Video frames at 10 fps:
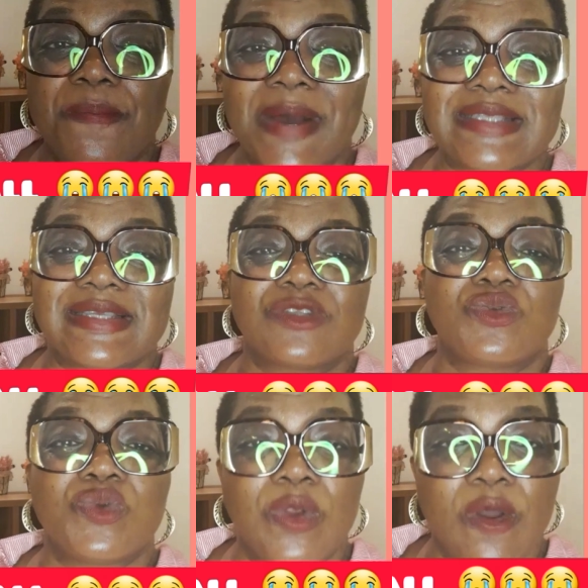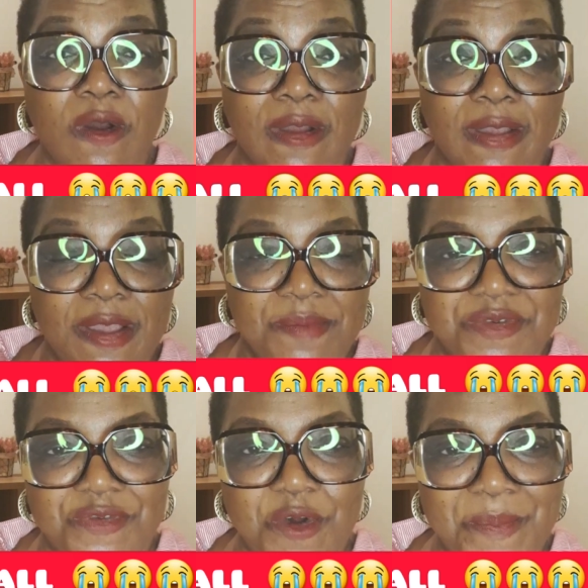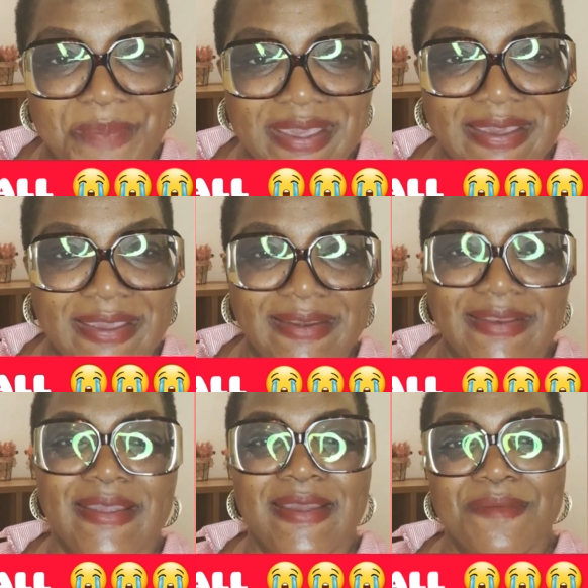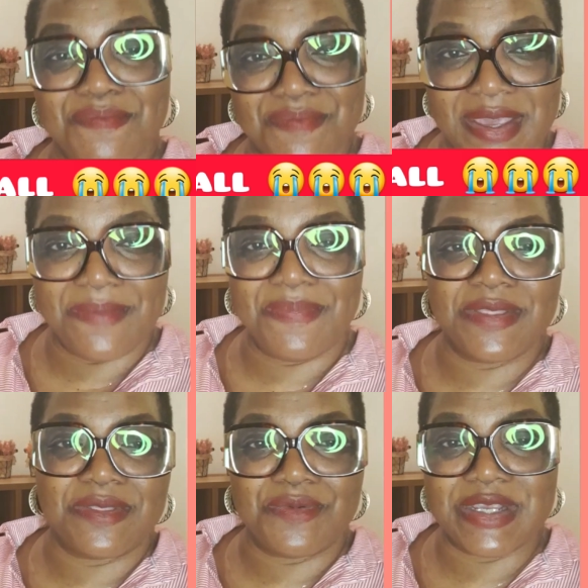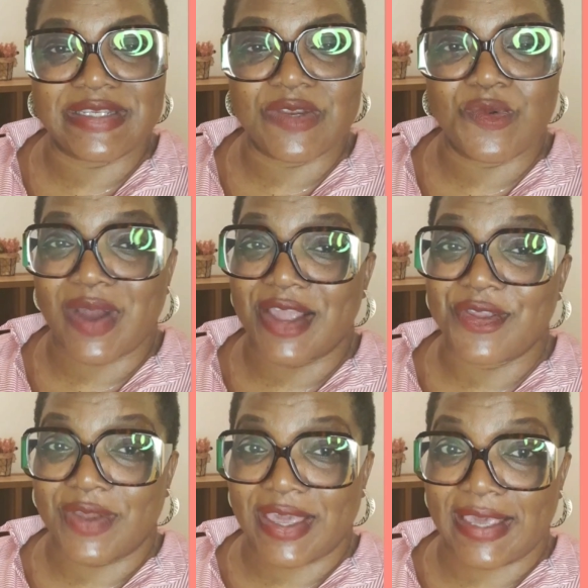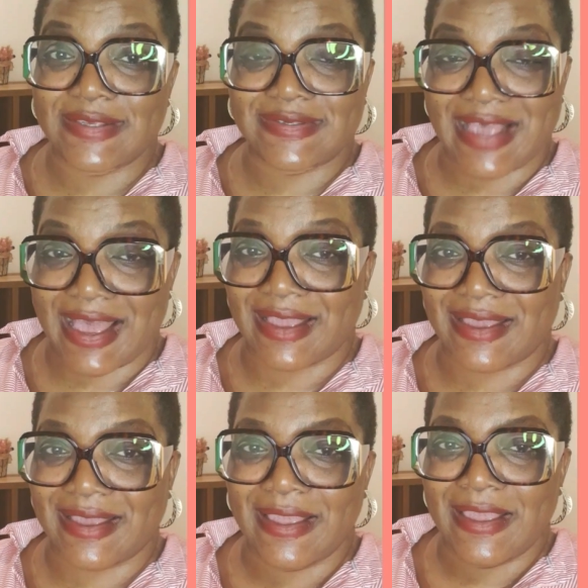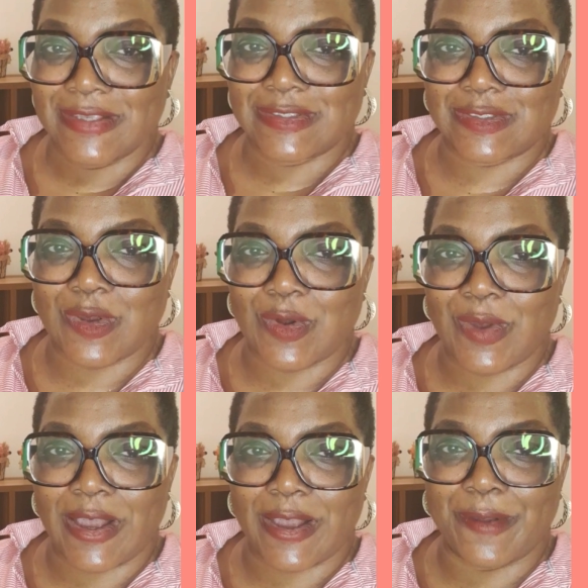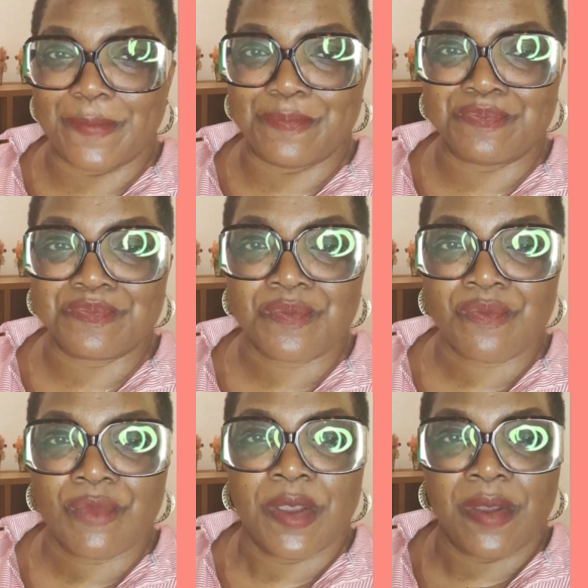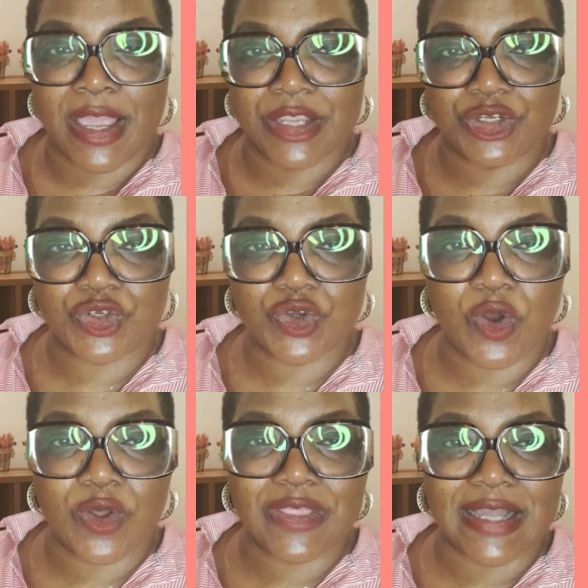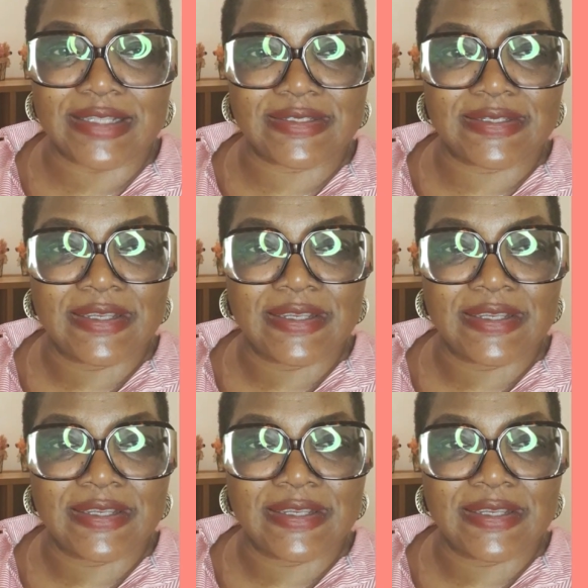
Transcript: batter too long before baking may be the reason why your cake sank. So ensure that